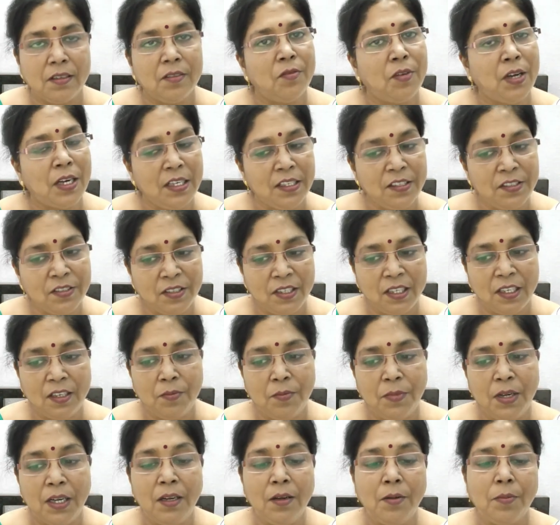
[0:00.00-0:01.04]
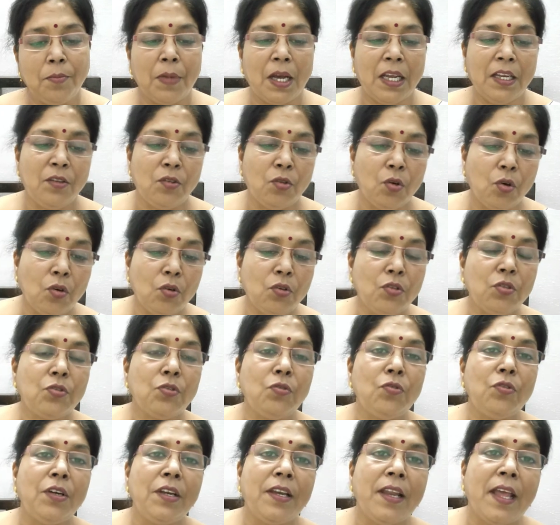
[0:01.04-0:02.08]
One statement, by those
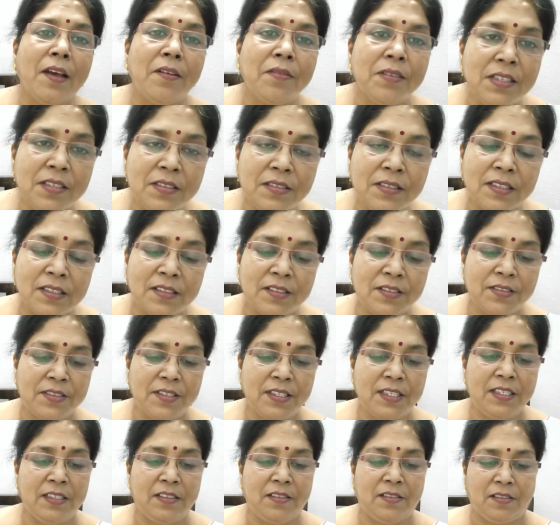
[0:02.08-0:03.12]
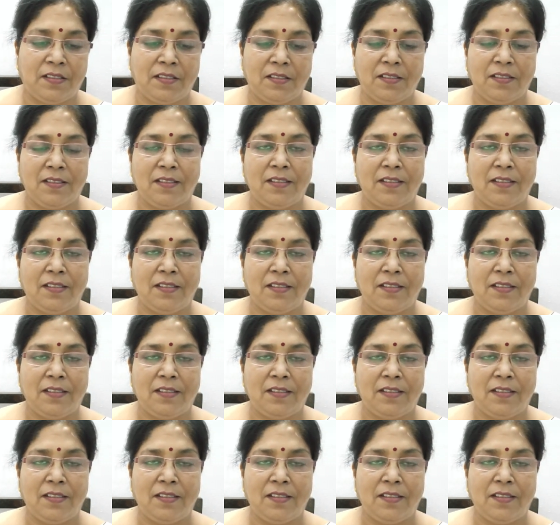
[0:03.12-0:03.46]
who never succeed.